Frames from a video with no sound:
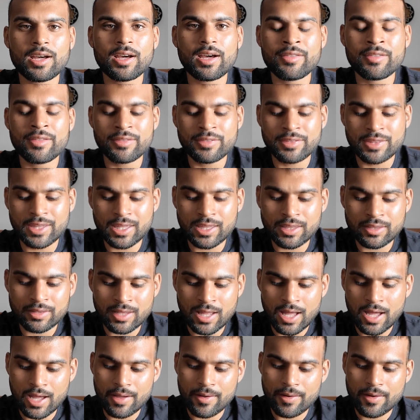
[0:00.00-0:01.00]
the thing
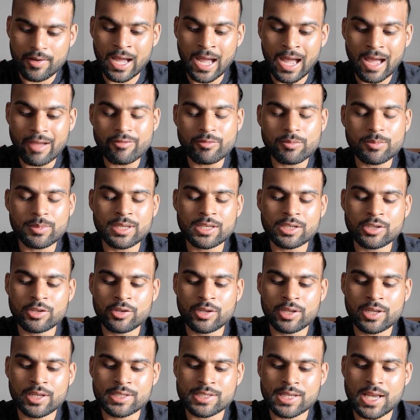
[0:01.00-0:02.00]
that I haven't been
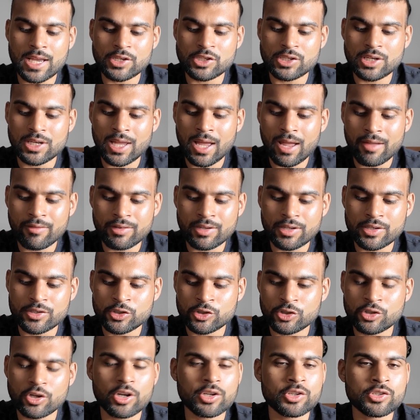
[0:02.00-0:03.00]
doing is actually having a
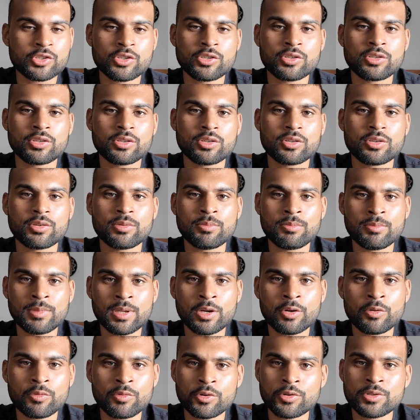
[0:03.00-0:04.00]
structured
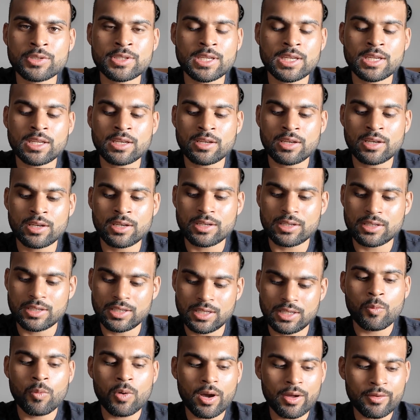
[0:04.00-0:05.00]
meal routine. And
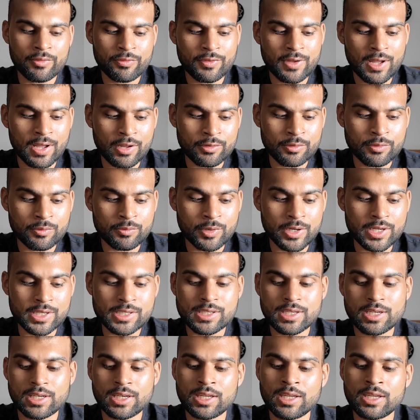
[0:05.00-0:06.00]
what I've found
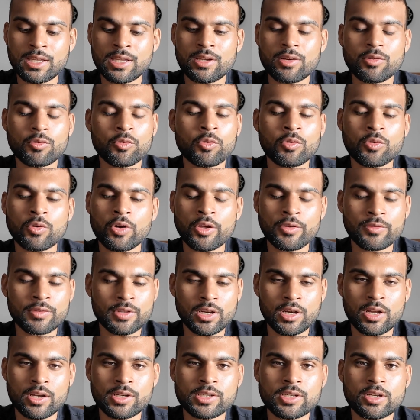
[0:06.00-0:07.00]
recently, or over
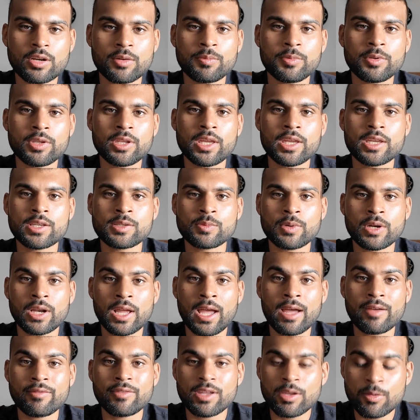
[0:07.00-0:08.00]
the last couple of years, when
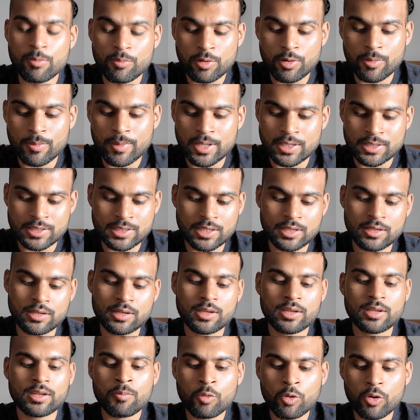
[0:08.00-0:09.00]
I have implemented
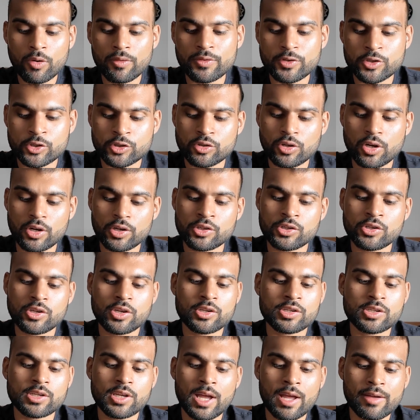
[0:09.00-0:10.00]
more of a
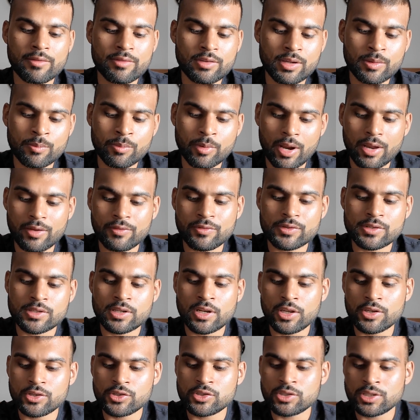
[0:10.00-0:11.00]
structure, so having breakfast,
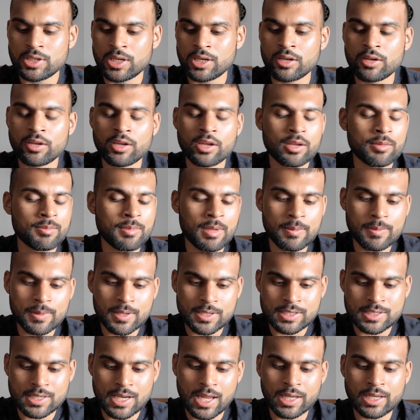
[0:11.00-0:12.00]
lunch, dinner, maybe
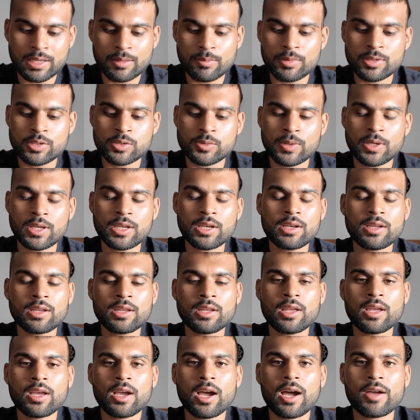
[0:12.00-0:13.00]
a snack in between,
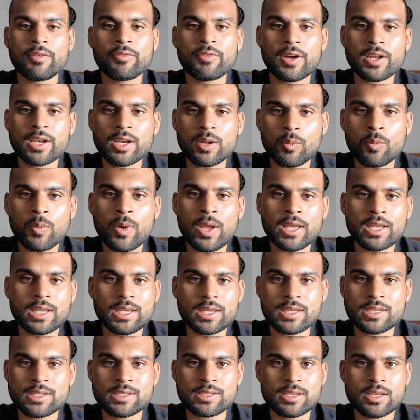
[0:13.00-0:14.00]
I find it way
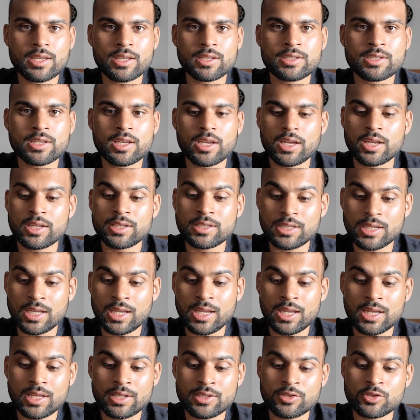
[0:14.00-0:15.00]
easier to
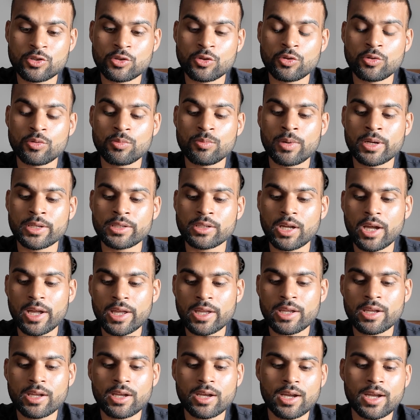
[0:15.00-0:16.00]
adhere to my
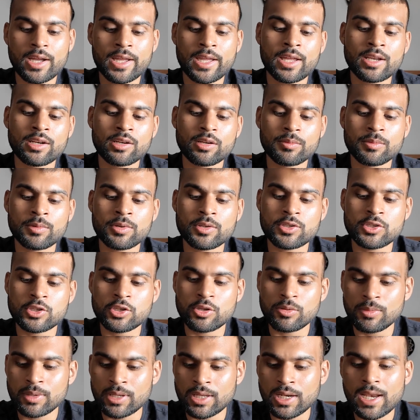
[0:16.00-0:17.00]
diet. I end up
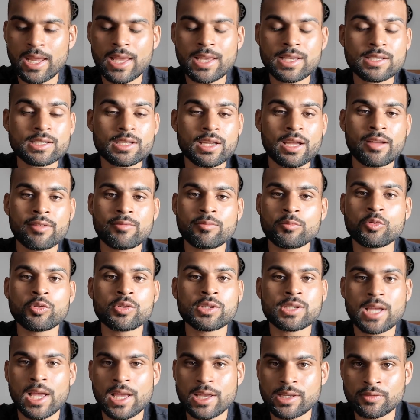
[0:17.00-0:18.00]
consuming less, I have more
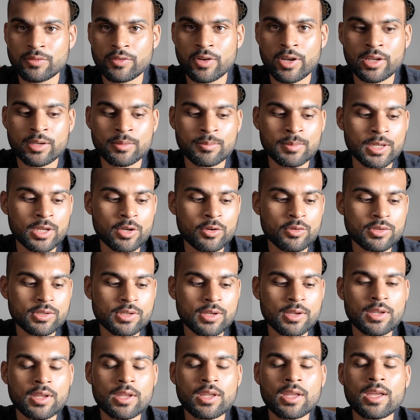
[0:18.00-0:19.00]
satisfying meals.
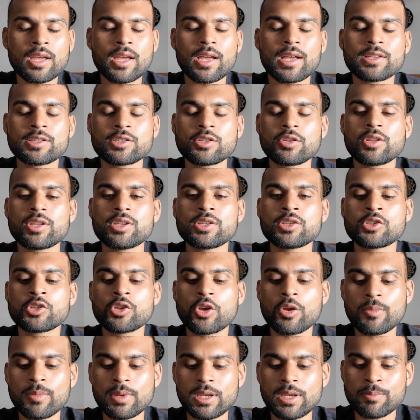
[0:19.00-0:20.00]
And so there's
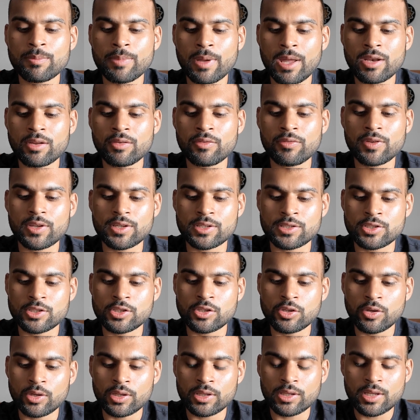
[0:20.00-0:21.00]
so benefits to
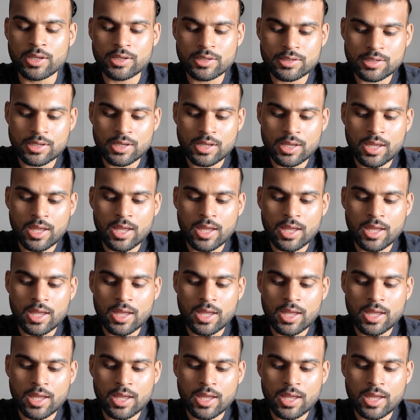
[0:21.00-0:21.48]
doing this.